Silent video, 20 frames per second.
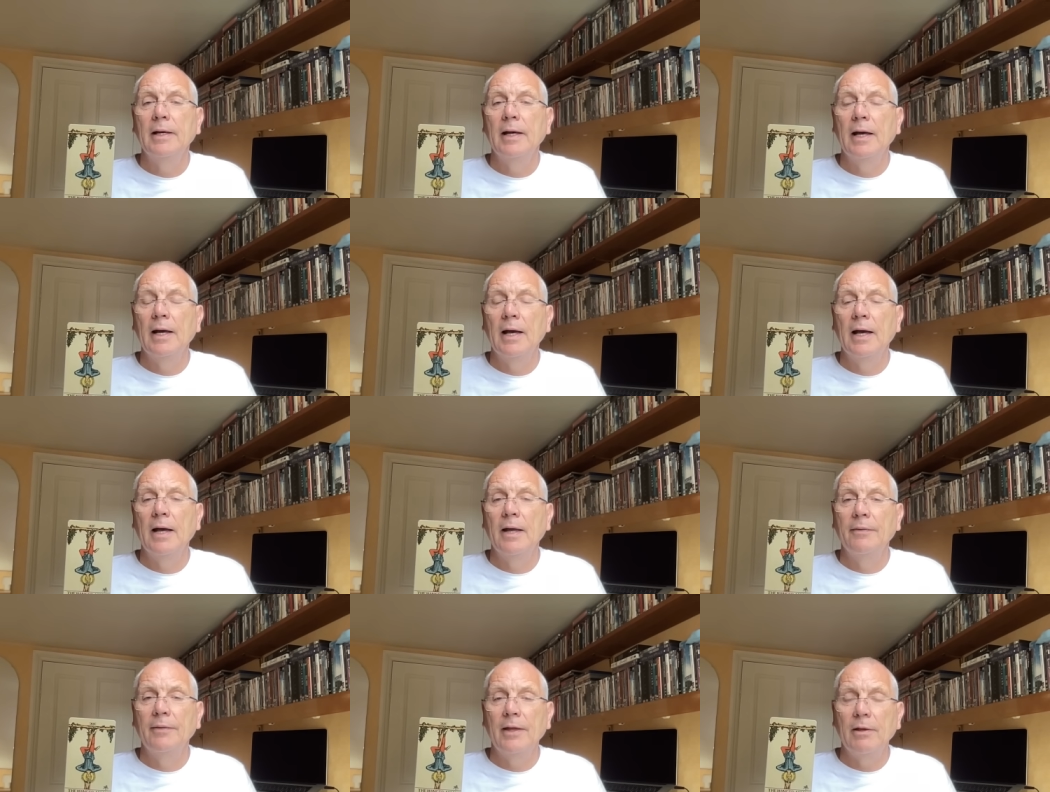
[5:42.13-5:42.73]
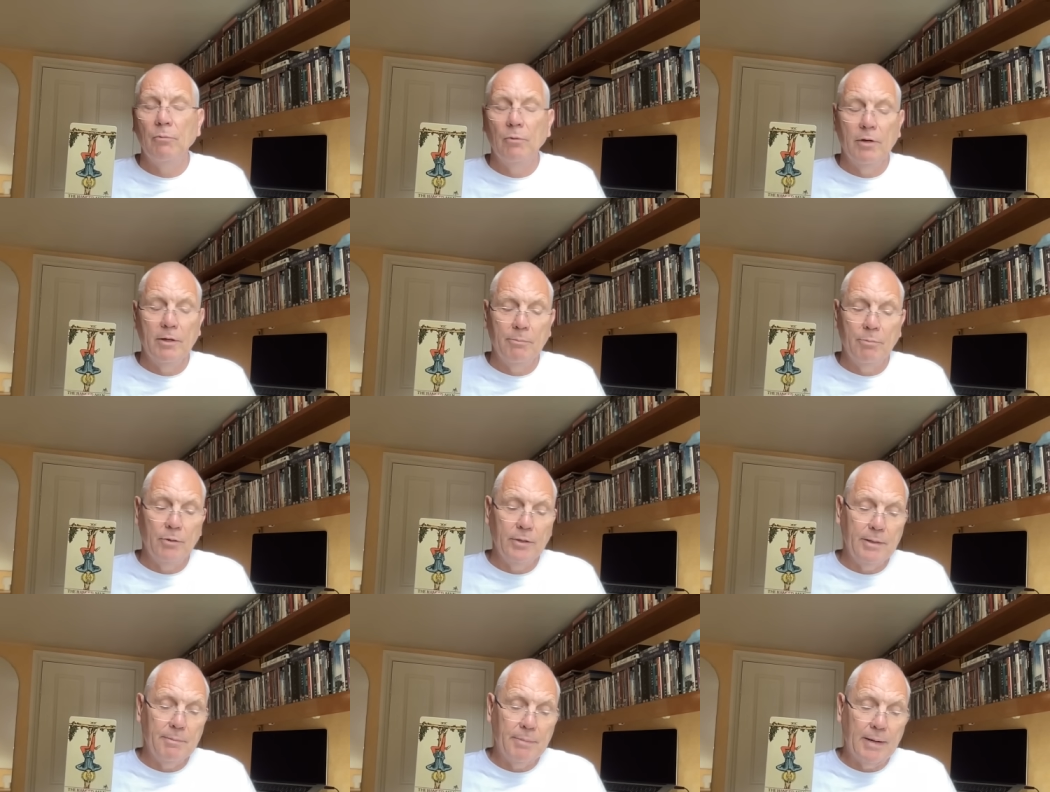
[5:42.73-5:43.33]
and they want to
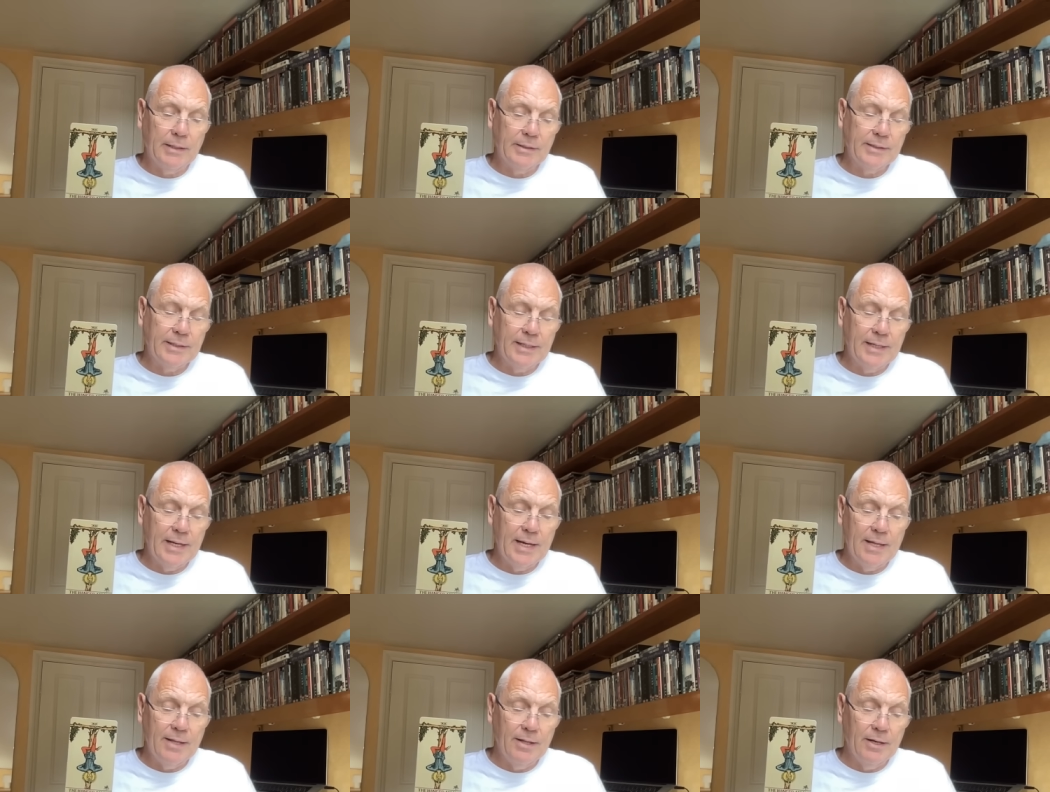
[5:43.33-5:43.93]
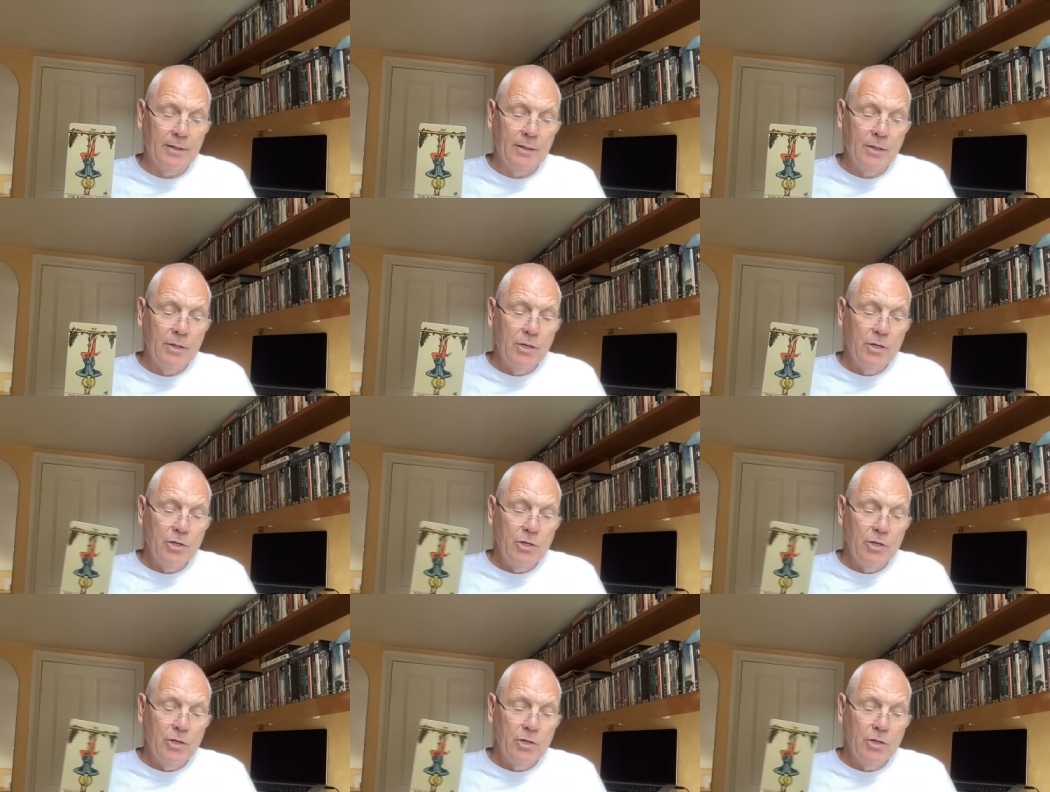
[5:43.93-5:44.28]
put it back together.